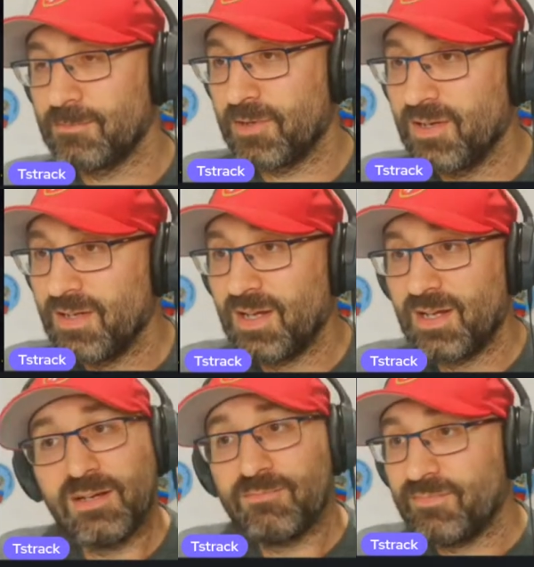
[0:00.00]
But
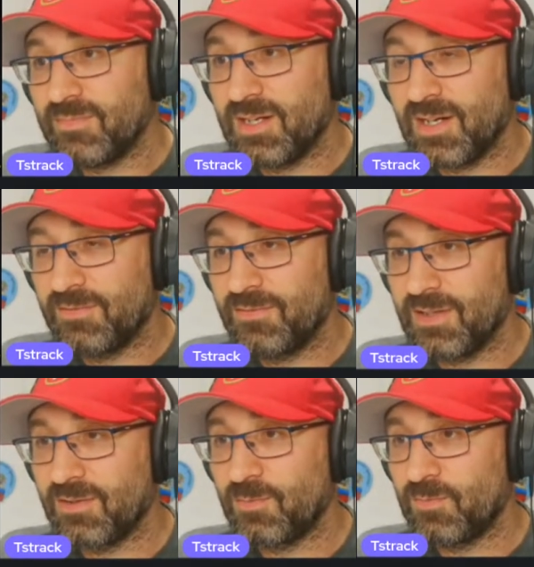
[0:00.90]
I
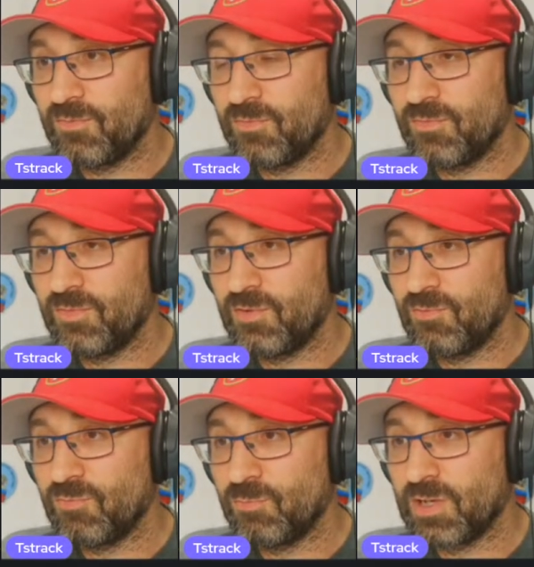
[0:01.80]
think
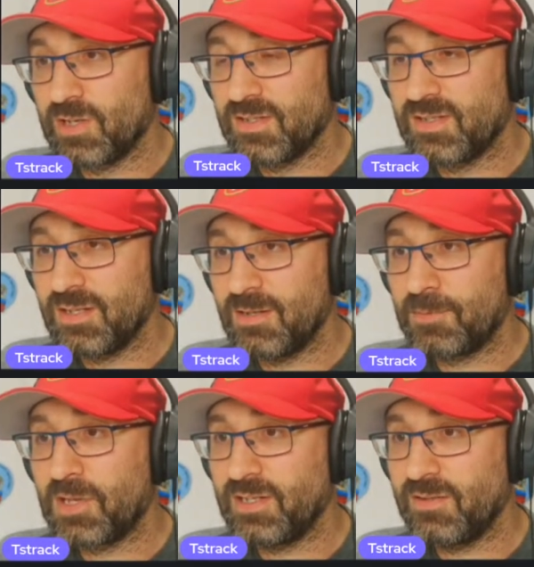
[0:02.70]
we're going to see
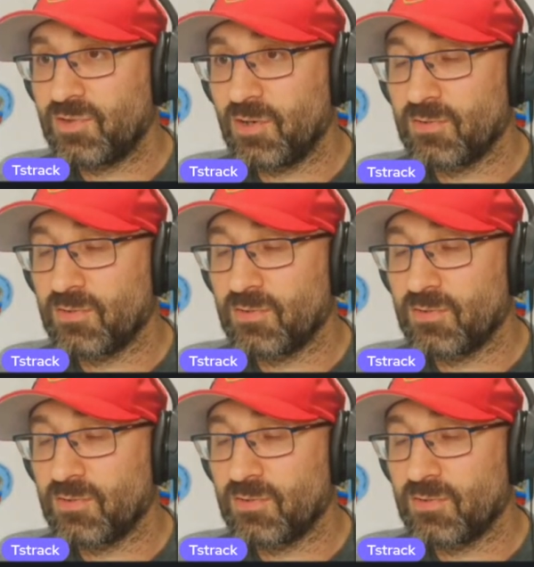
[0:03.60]
plenty of